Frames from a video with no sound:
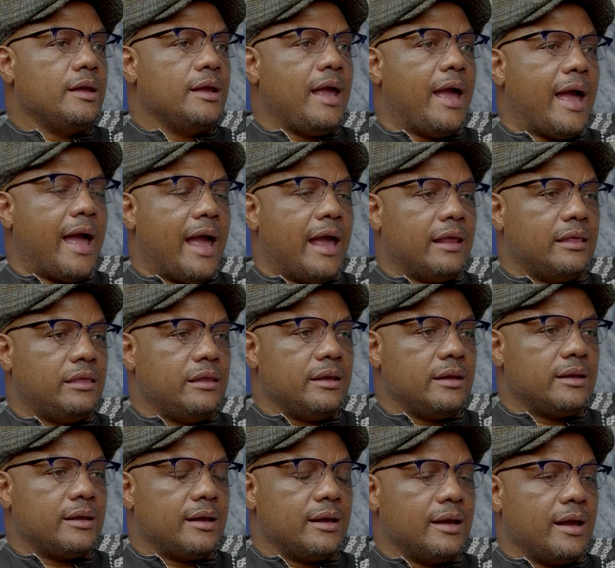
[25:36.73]
Yeah, I
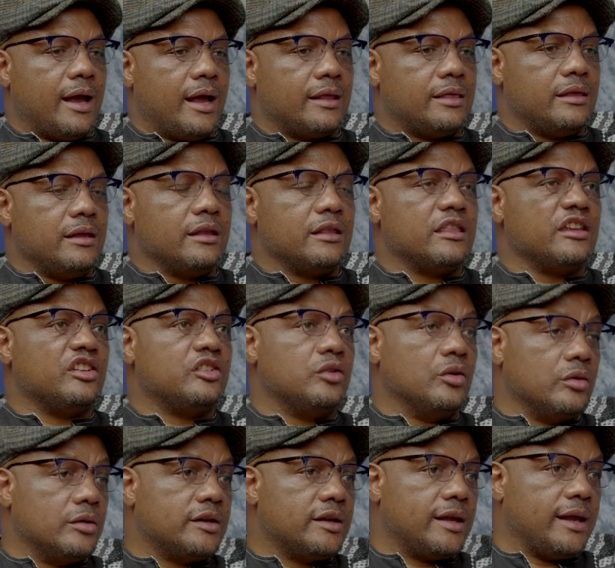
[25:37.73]
think they
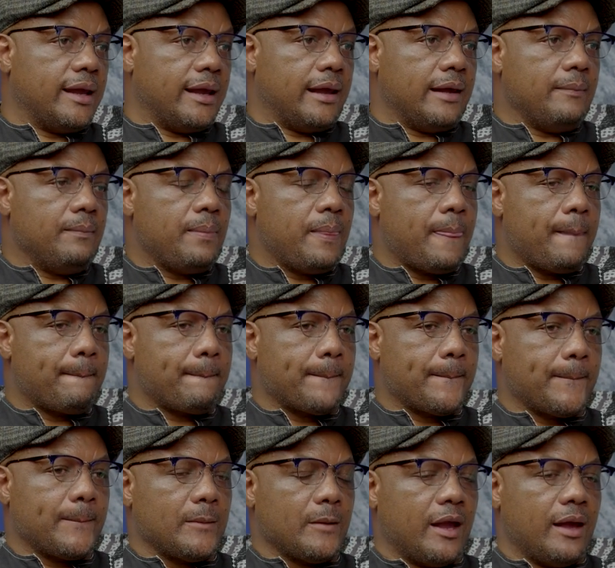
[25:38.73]
don't care.
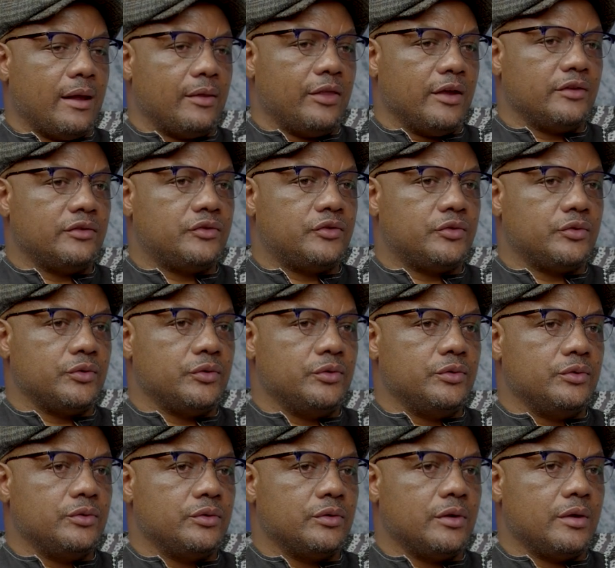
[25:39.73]
That's
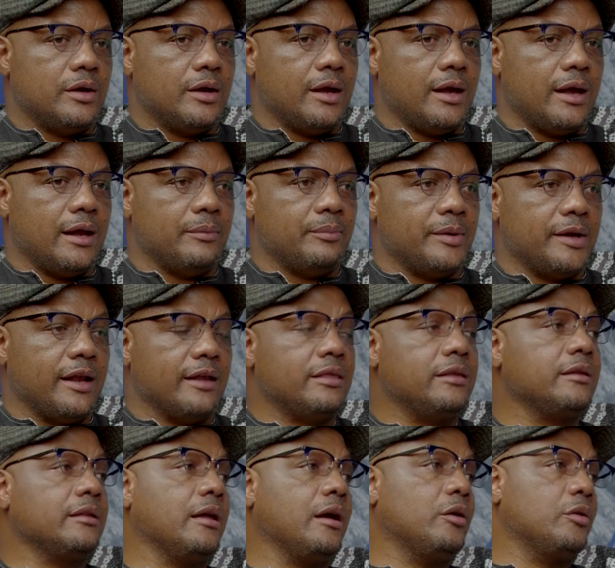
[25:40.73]
true. But I
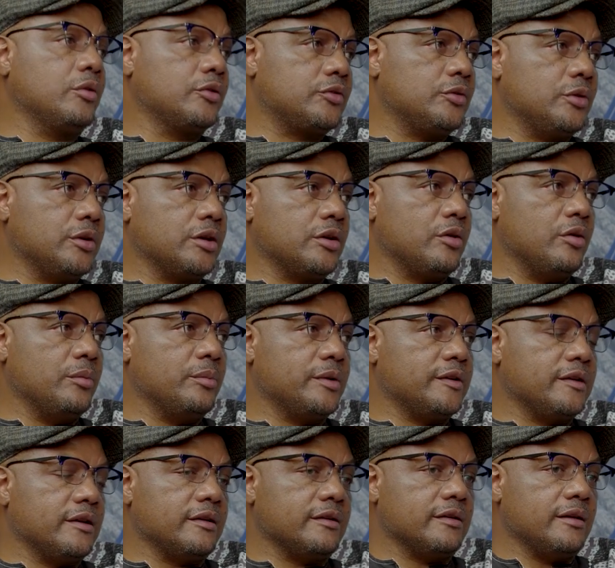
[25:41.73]
think they're also
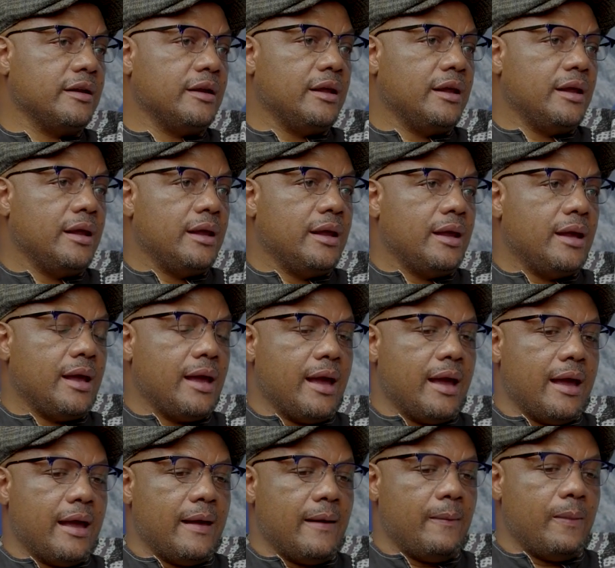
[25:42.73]
incompetent.
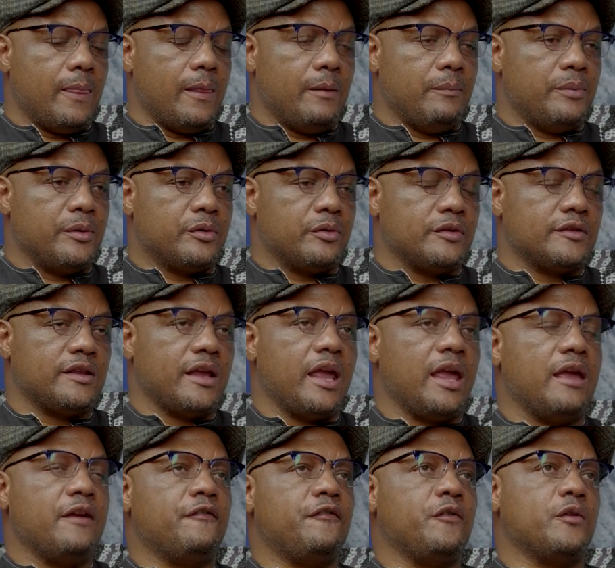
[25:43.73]
Because the
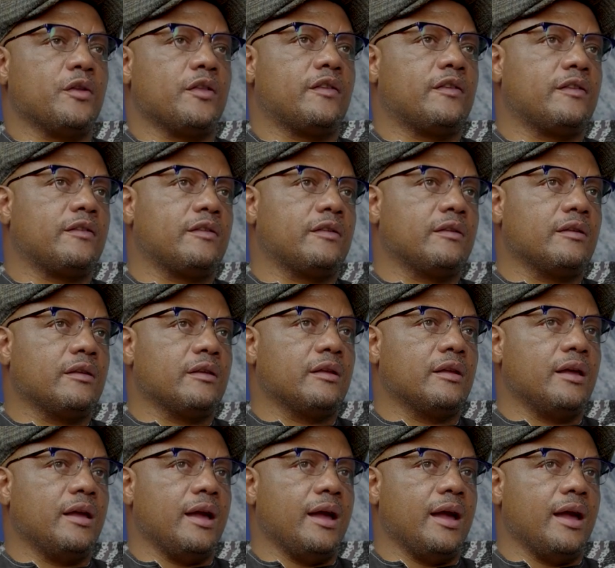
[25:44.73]
efforts,
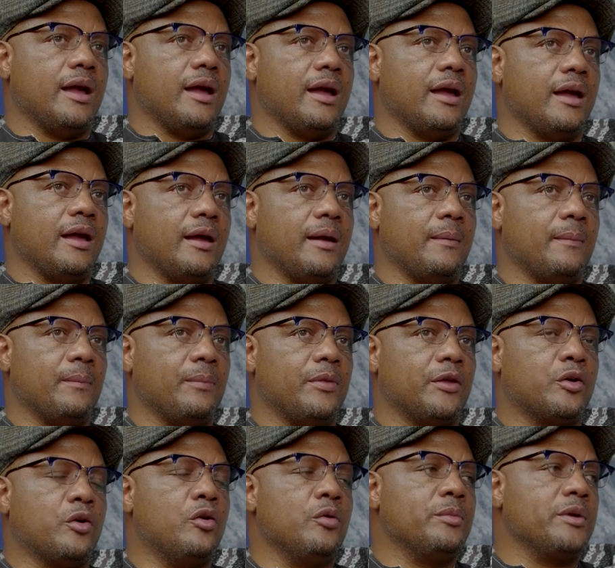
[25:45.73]

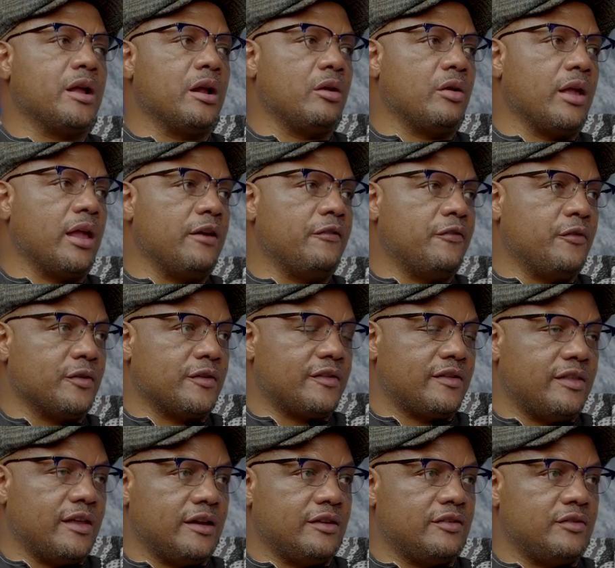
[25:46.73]
the comical
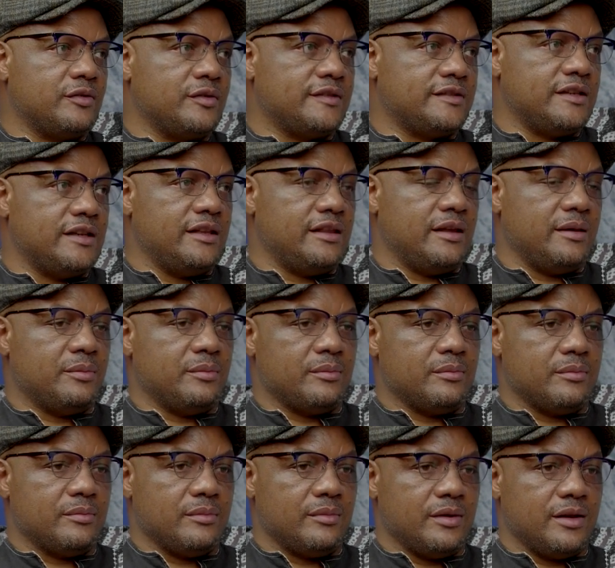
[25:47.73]
efforts that you see
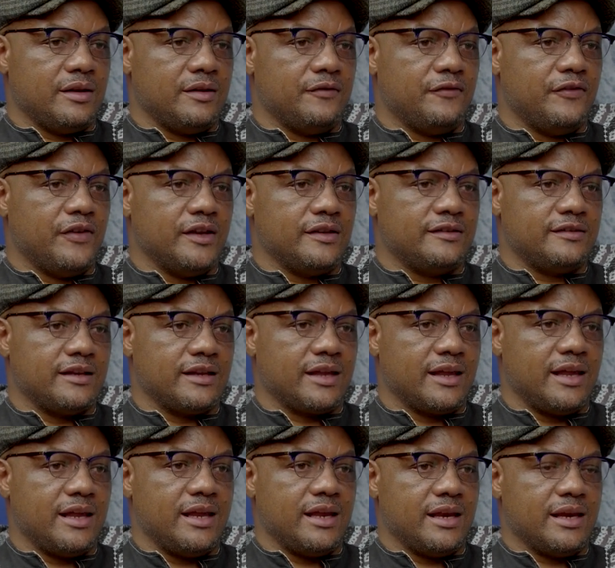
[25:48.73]
them
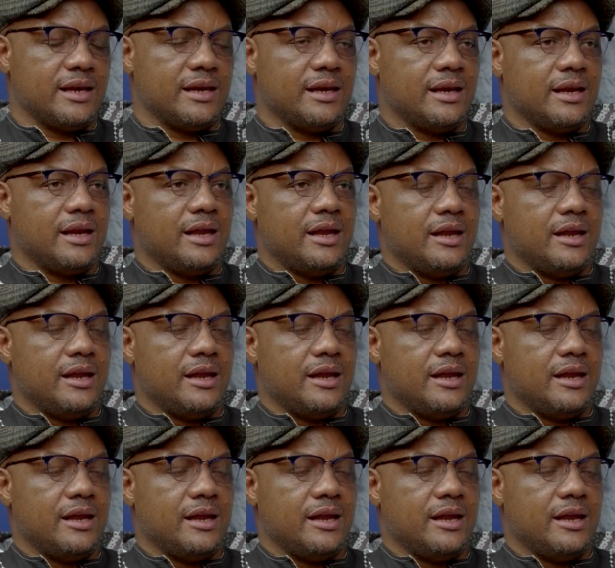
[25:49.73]
investing in